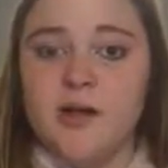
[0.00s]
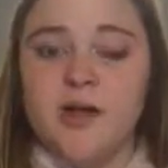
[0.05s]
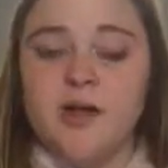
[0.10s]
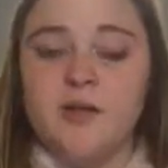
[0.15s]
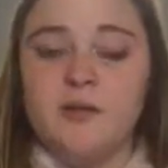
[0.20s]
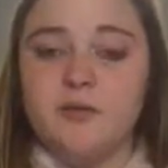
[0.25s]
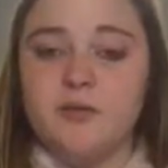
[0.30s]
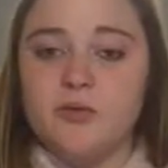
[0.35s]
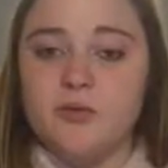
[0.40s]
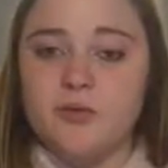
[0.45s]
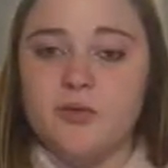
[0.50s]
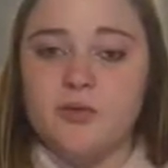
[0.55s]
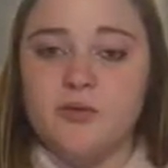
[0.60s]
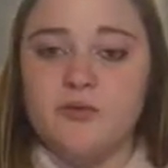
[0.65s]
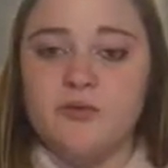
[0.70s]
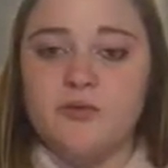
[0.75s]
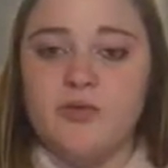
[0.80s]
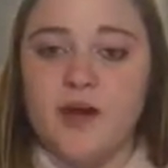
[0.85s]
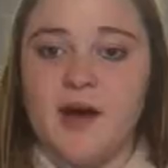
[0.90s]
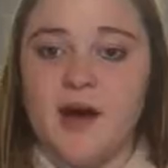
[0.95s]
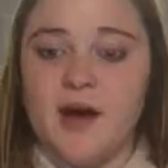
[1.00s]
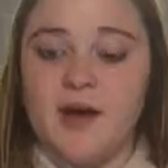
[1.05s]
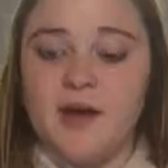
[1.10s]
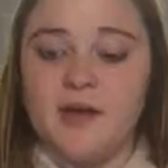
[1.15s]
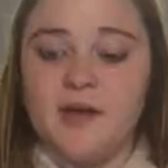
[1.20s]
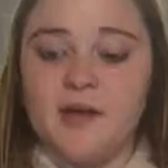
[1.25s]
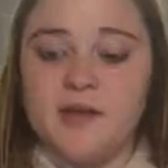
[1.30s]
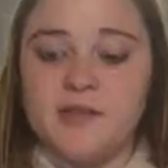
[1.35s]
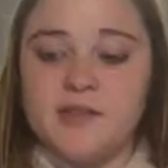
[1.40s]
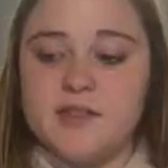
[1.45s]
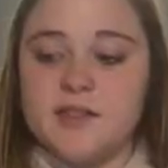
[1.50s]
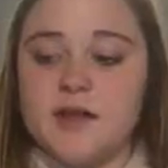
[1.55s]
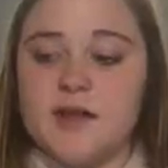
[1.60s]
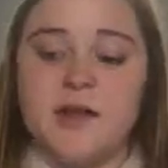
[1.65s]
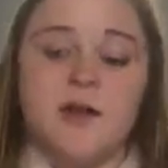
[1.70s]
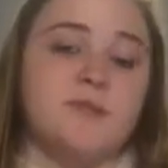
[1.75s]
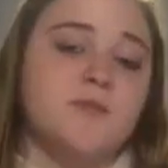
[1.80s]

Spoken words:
and prove that it's like